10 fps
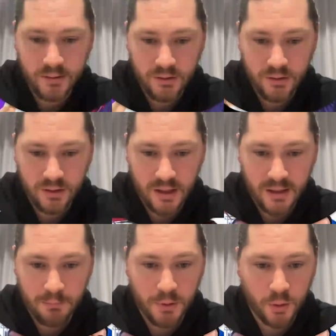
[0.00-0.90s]
You can
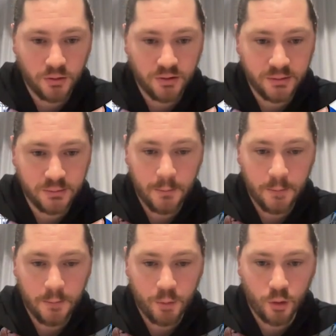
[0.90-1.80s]

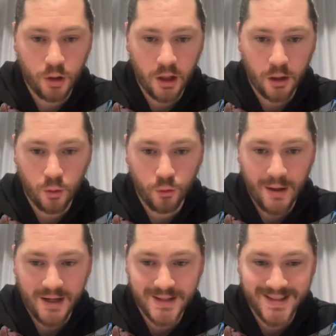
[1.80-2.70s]
build kind of call
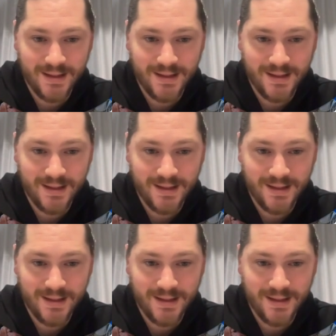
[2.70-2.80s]
to action